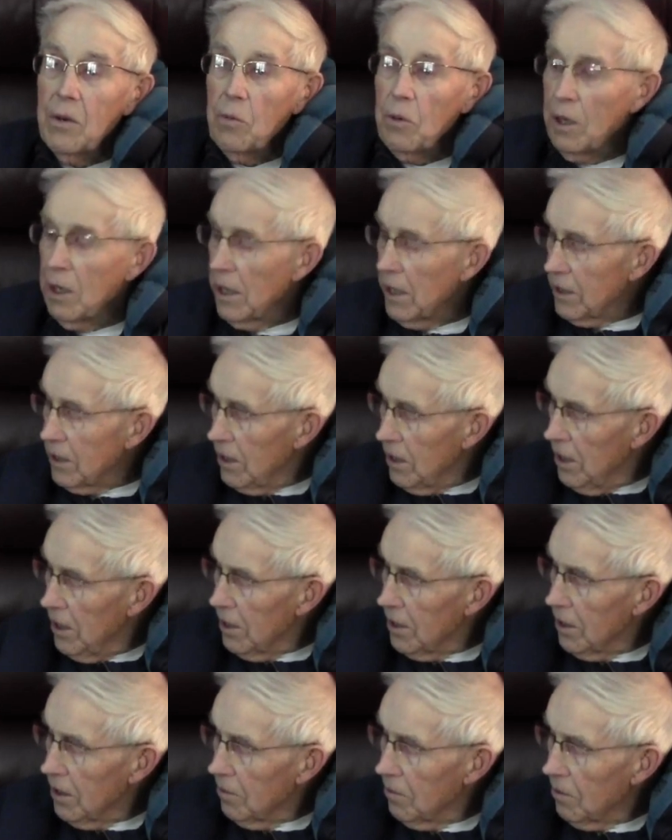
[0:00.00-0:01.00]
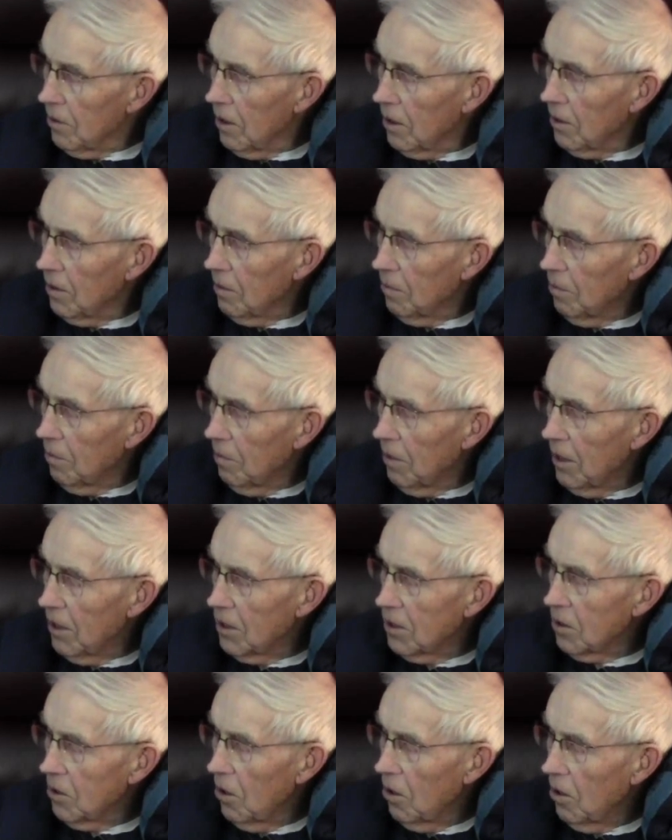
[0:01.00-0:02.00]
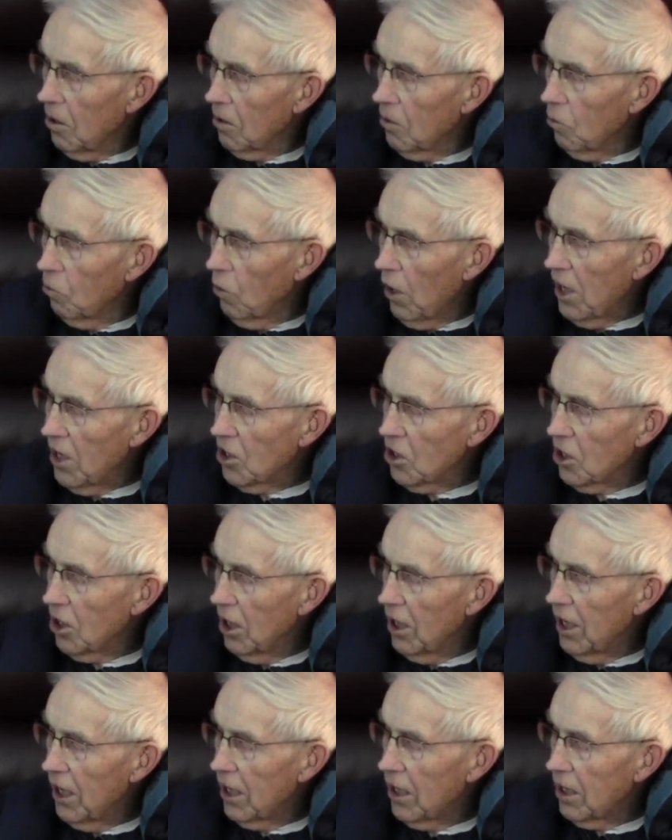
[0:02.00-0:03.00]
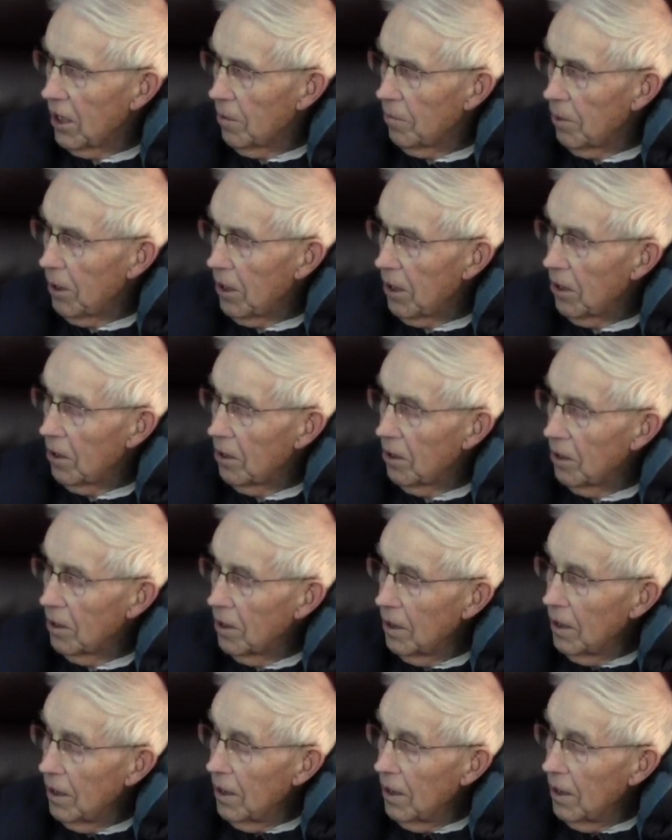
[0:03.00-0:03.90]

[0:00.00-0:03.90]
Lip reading: we like to hunt in a place called Rice Lake up here.